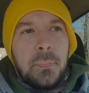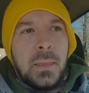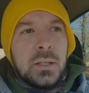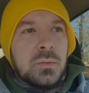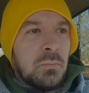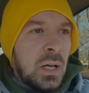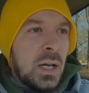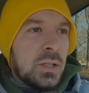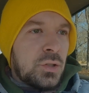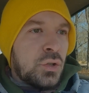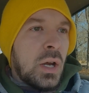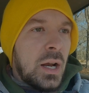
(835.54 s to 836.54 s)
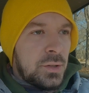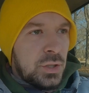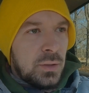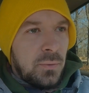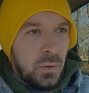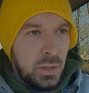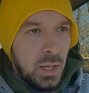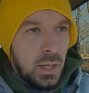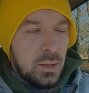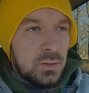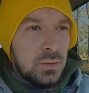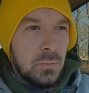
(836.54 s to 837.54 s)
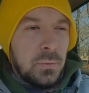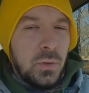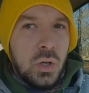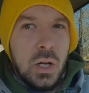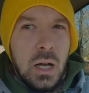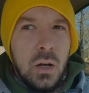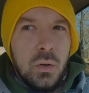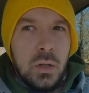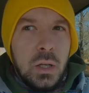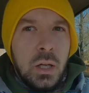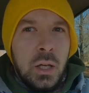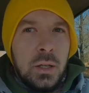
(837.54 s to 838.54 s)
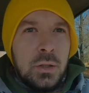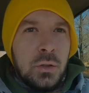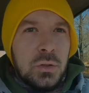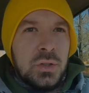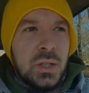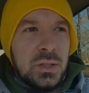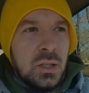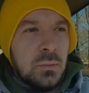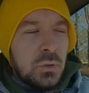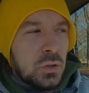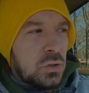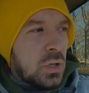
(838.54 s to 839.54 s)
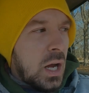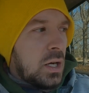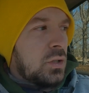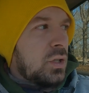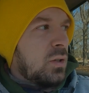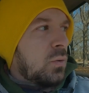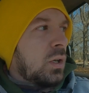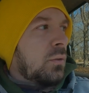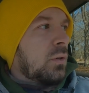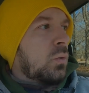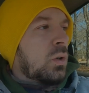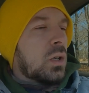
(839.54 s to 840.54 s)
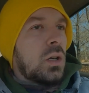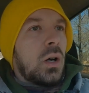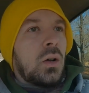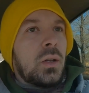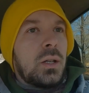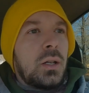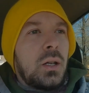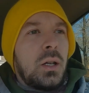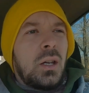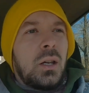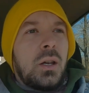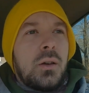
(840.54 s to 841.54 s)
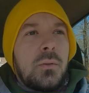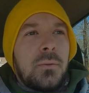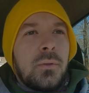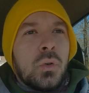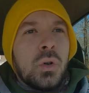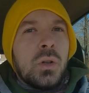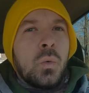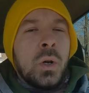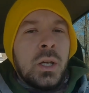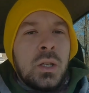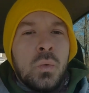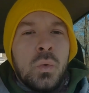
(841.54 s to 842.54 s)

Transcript: That's my strategy for that. So figure out your system, your strategy, whatever you want to call it, for the way you